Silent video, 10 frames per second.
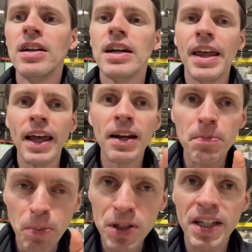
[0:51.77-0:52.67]
And then it
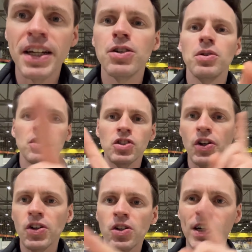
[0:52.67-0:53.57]
puts it into a
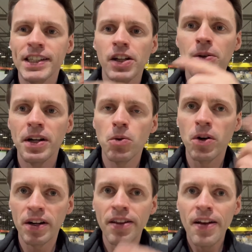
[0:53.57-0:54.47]
circular accelerator
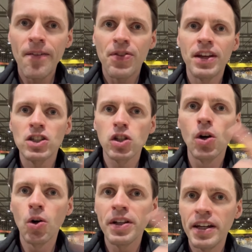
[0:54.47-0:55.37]
where they
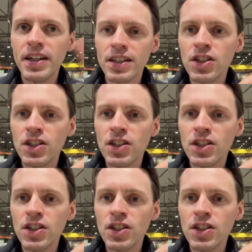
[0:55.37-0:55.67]
slowly